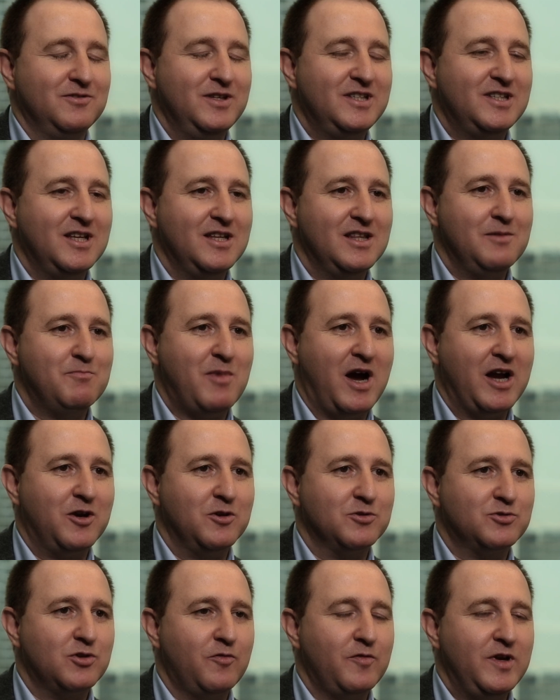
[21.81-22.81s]
Recently,
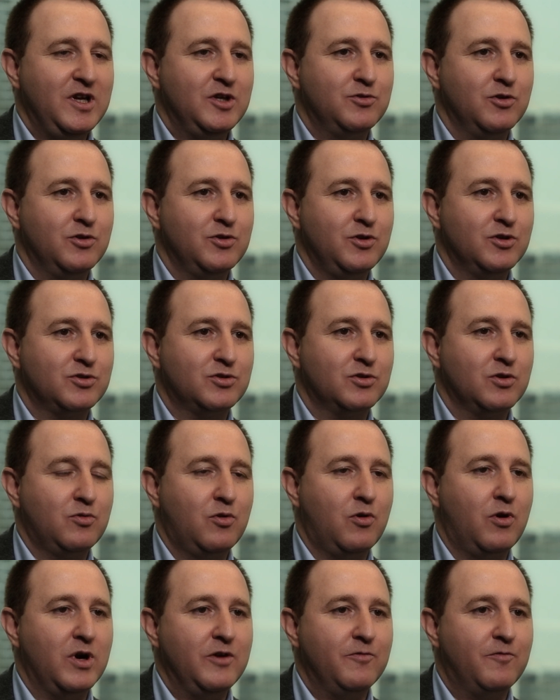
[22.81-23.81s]
Microsoft introduced
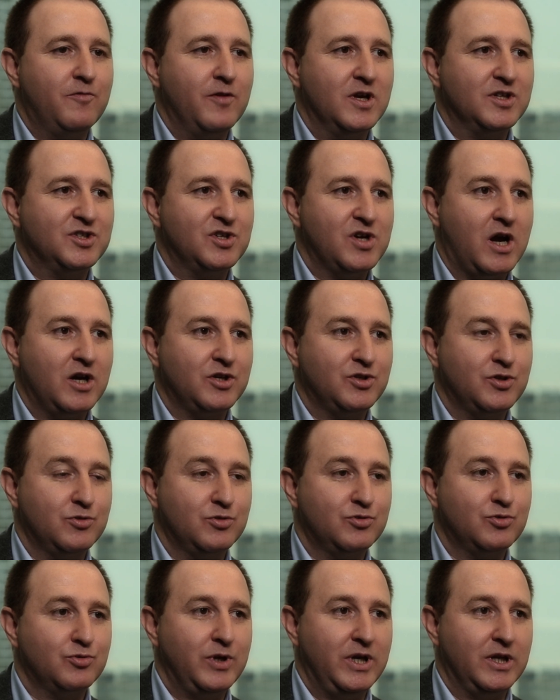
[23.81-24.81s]
Core
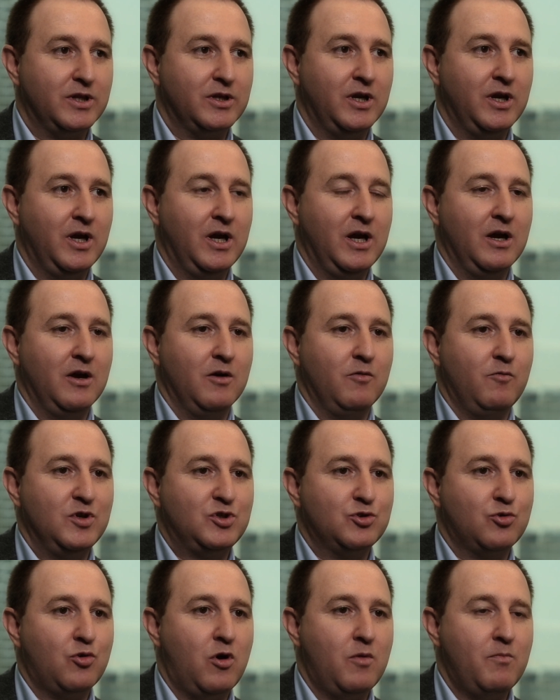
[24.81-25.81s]
Infrastructure Suite,
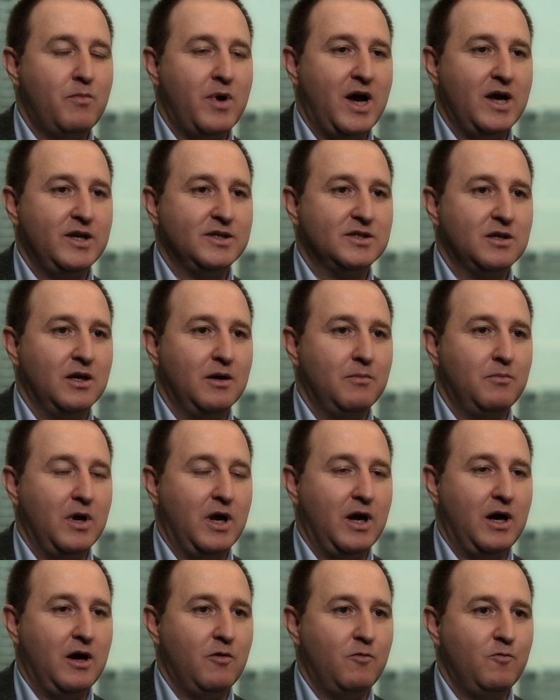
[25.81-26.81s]
which combines
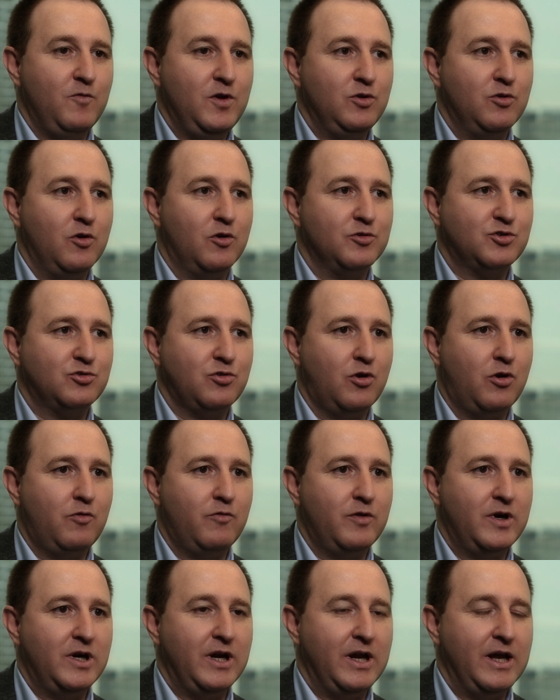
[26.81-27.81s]
uh, Windows
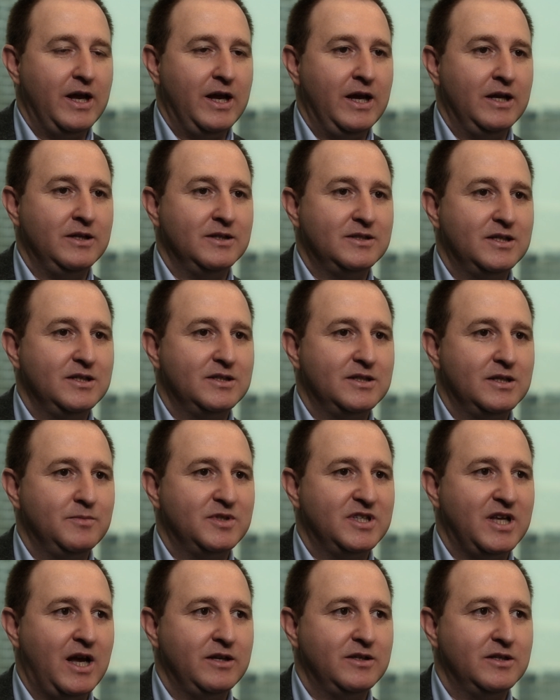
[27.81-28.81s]
Server and
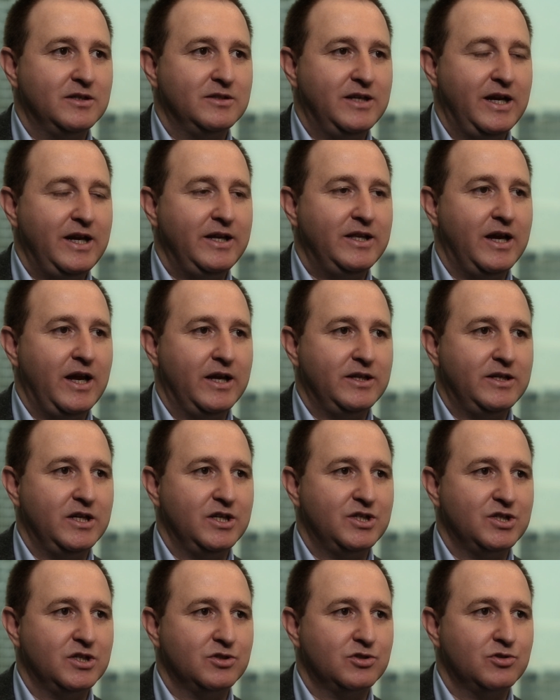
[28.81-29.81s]
System Center data
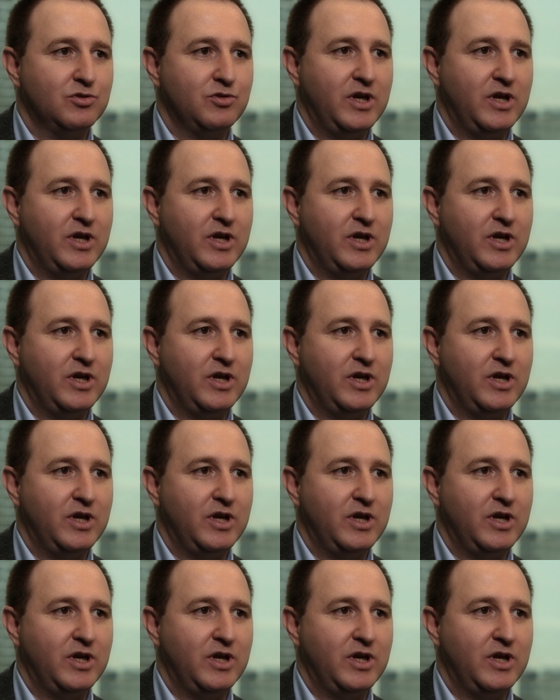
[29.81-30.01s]
editions